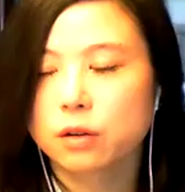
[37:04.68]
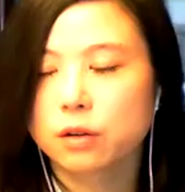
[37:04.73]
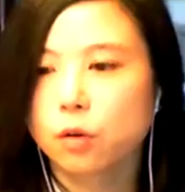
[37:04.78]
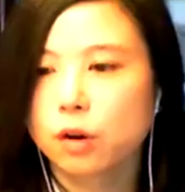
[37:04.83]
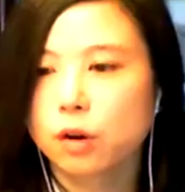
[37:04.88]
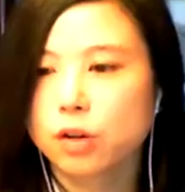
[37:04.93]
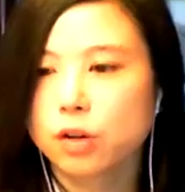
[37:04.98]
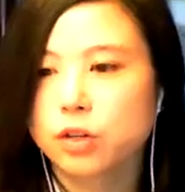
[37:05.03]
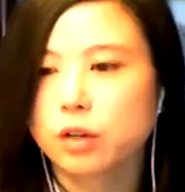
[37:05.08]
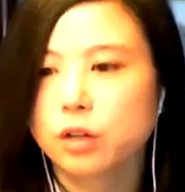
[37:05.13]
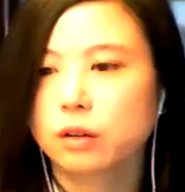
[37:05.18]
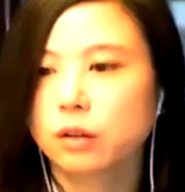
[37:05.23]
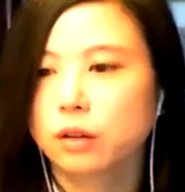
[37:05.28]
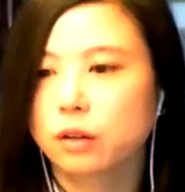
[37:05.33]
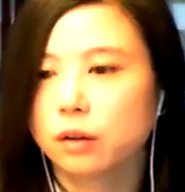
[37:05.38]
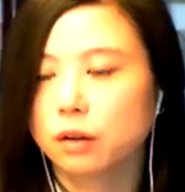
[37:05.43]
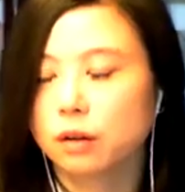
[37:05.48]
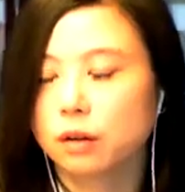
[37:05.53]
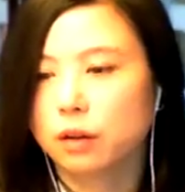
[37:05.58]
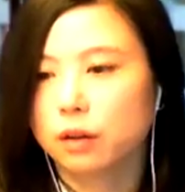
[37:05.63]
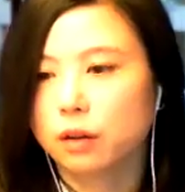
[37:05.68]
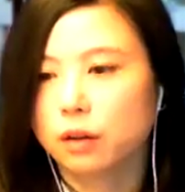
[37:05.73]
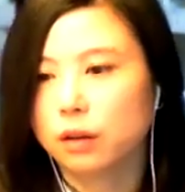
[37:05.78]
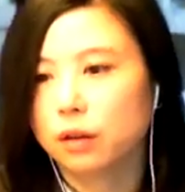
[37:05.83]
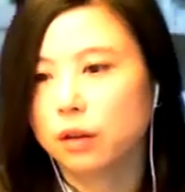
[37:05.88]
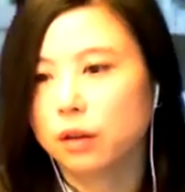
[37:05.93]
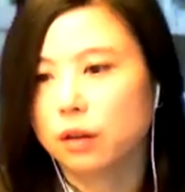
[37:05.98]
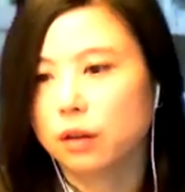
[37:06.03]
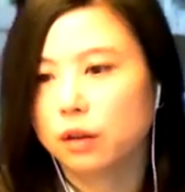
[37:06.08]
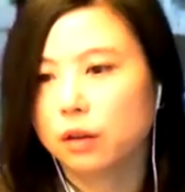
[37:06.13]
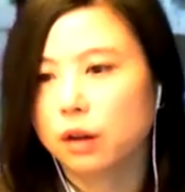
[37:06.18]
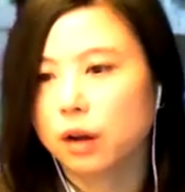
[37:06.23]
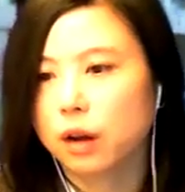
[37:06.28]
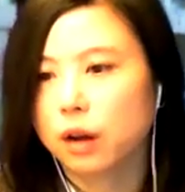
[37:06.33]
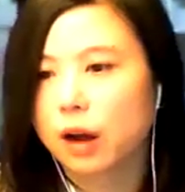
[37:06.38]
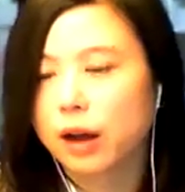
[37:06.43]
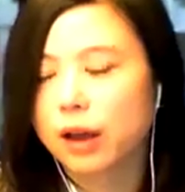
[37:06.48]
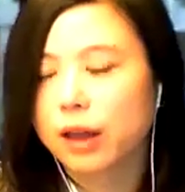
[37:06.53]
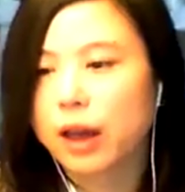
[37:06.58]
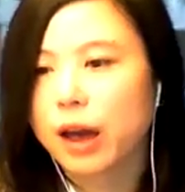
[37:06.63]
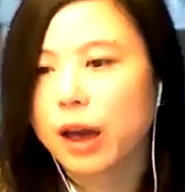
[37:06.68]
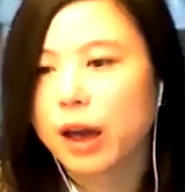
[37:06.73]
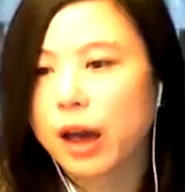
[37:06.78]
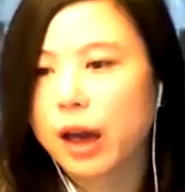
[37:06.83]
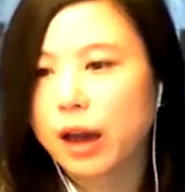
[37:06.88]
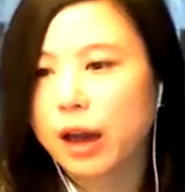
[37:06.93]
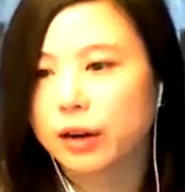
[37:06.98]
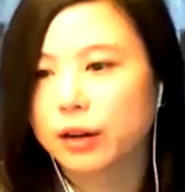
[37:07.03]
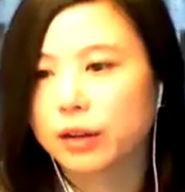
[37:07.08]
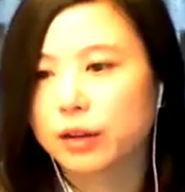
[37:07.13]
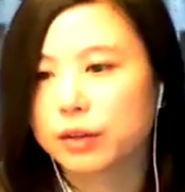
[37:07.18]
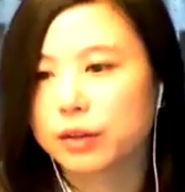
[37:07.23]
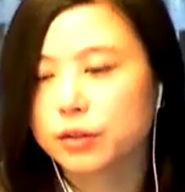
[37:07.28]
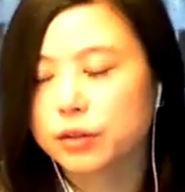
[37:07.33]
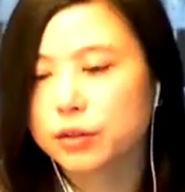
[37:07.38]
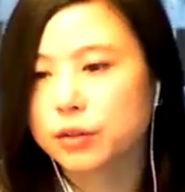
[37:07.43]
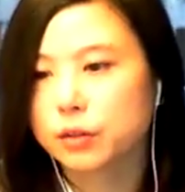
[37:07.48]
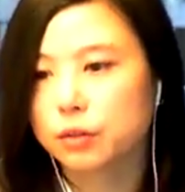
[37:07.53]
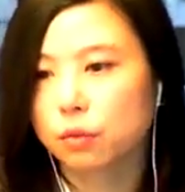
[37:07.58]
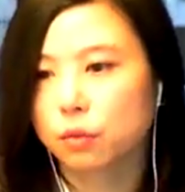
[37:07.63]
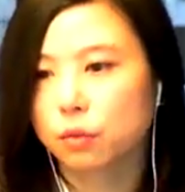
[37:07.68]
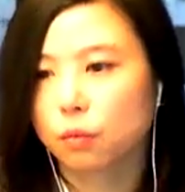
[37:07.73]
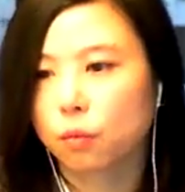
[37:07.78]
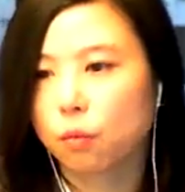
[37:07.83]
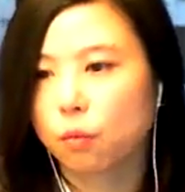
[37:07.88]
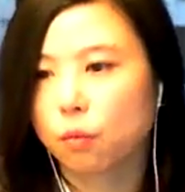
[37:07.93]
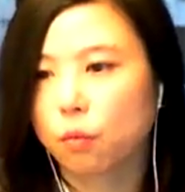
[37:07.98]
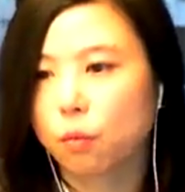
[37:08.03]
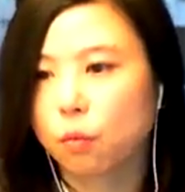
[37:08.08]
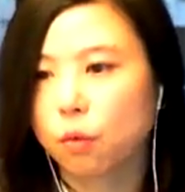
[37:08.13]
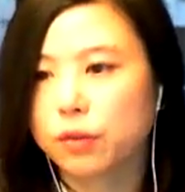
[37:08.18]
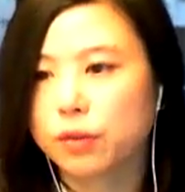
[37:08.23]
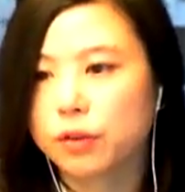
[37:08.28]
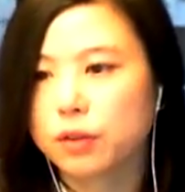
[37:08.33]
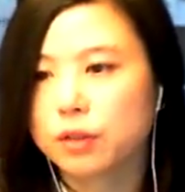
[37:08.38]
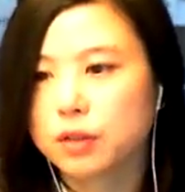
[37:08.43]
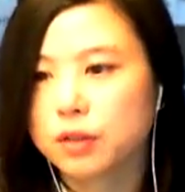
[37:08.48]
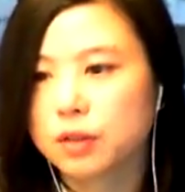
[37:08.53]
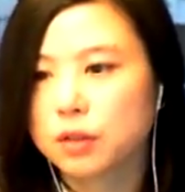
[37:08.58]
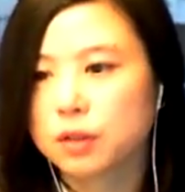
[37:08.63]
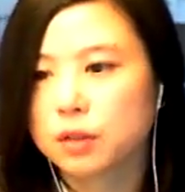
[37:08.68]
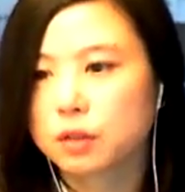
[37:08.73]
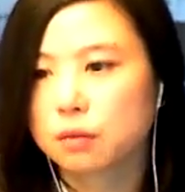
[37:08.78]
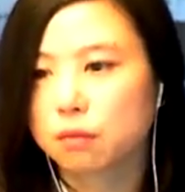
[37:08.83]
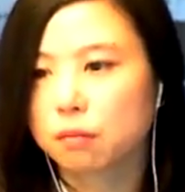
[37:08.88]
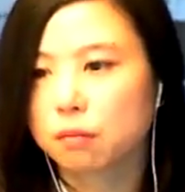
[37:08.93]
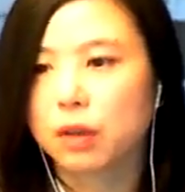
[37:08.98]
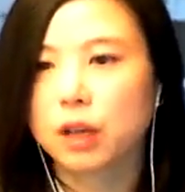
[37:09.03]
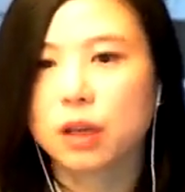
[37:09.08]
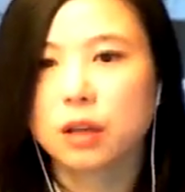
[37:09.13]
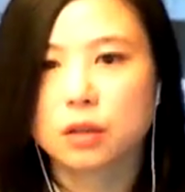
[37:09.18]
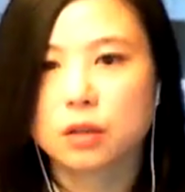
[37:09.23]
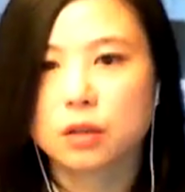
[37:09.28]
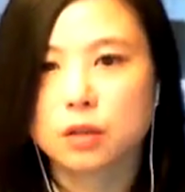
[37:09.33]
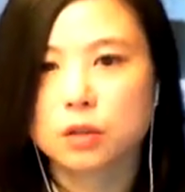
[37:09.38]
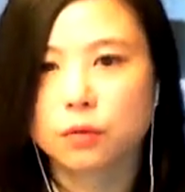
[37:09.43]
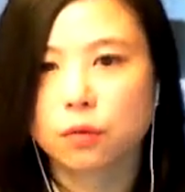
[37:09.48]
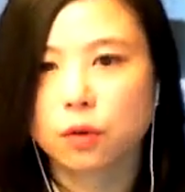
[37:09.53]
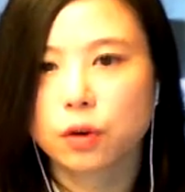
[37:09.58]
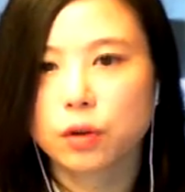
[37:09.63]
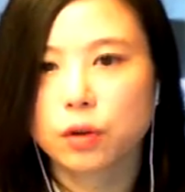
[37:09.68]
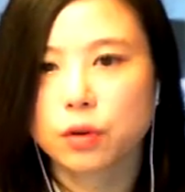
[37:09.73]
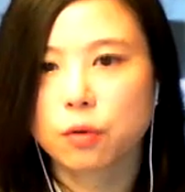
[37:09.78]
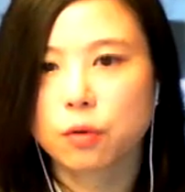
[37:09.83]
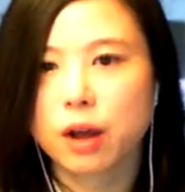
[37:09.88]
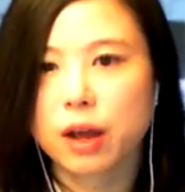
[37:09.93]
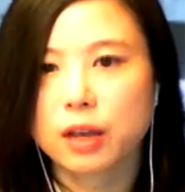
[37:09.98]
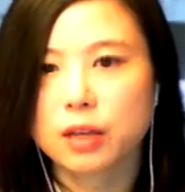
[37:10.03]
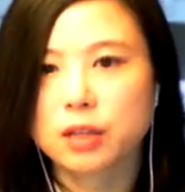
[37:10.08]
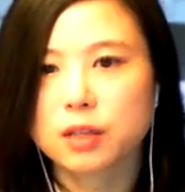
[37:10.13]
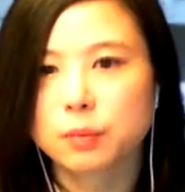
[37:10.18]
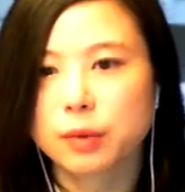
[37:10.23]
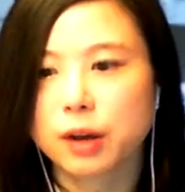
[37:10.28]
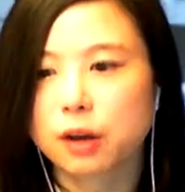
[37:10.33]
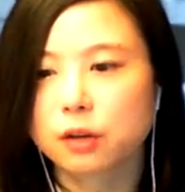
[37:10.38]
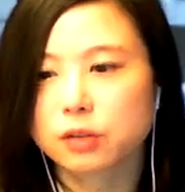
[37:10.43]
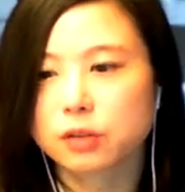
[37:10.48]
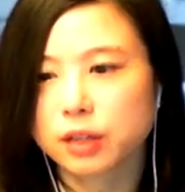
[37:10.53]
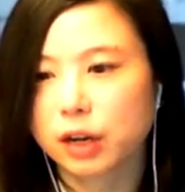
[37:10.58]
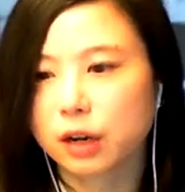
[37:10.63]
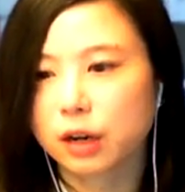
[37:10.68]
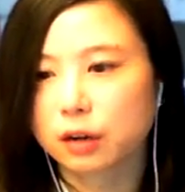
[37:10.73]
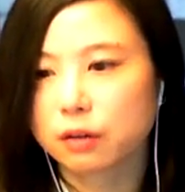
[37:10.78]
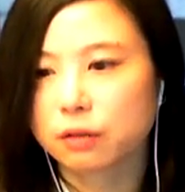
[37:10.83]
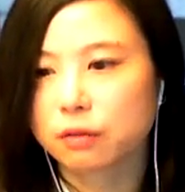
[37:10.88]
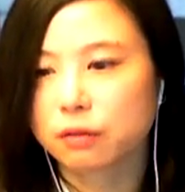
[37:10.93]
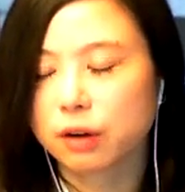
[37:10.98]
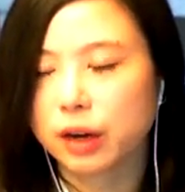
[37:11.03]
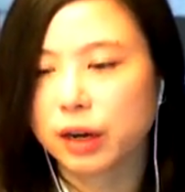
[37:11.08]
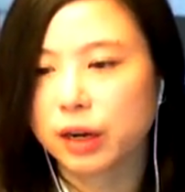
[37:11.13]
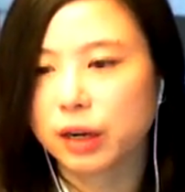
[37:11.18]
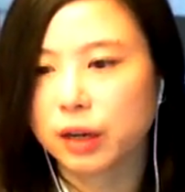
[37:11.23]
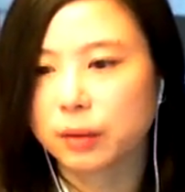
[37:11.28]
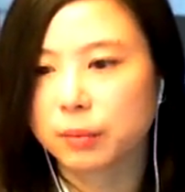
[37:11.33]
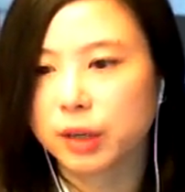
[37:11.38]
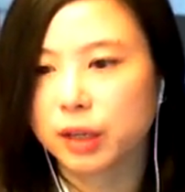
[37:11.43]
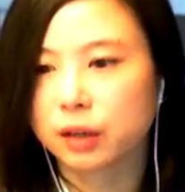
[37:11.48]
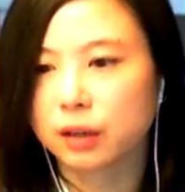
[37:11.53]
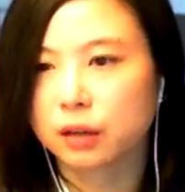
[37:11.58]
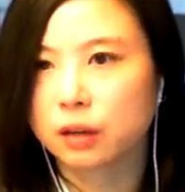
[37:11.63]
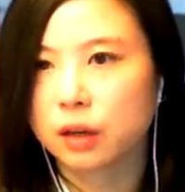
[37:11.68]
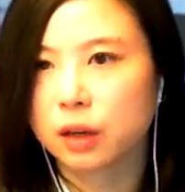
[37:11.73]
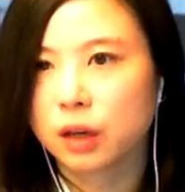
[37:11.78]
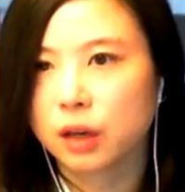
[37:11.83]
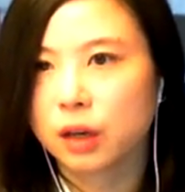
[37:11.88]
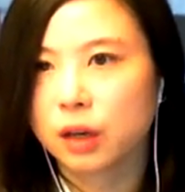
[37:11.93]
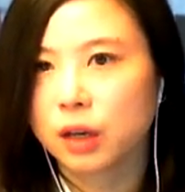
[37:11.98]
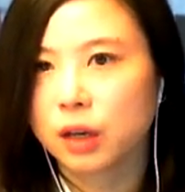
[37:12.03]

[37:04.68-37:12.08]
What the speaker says: question I had is what this means for US biotech, right? I mean,